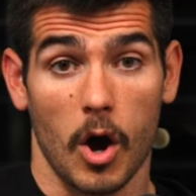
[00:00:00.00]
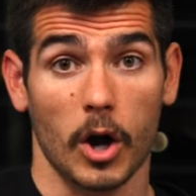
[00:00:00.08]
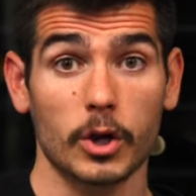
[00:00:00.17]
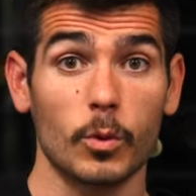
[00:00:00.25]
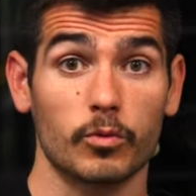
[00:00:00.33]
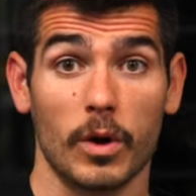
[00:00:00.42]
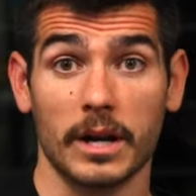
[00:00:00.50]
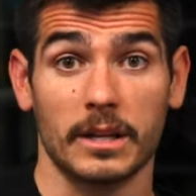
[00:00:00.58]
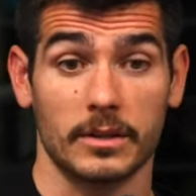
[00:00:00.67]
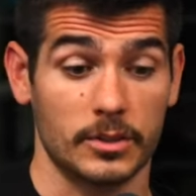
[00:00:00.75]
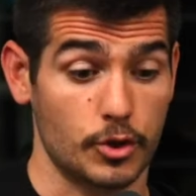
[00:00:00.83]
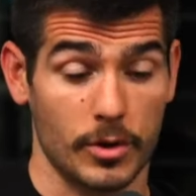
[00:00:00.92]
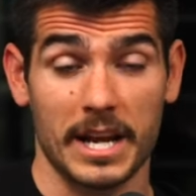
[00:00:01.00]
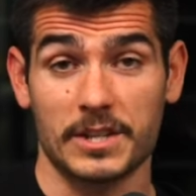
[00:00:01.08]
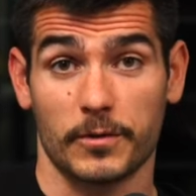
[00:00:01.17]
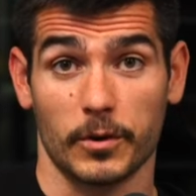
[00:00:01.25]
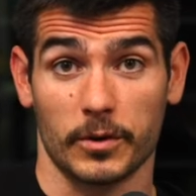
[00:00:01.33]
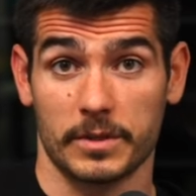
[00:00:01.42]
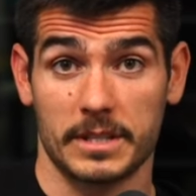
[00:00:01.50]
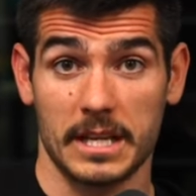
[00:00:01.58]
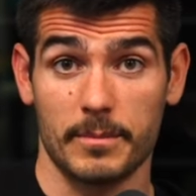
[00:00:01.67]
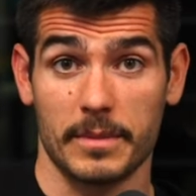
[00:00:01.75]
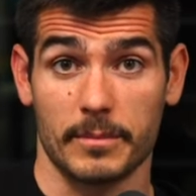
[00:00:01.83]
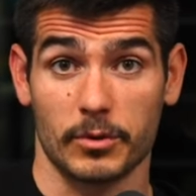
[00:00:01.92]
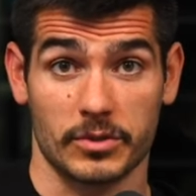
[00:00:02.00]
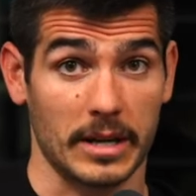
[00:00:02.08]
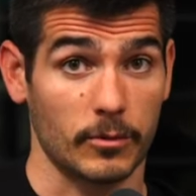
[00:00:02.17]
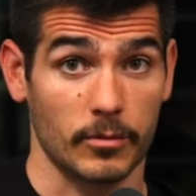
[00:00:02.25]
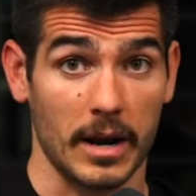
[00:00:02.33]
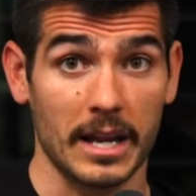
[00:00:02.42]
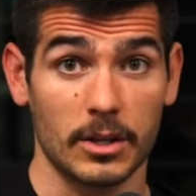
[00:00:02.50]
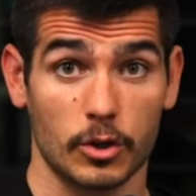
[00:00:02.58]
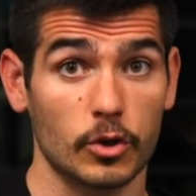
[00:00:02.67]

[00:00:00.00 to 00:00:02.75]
Are you running in trays for team members? Like, right?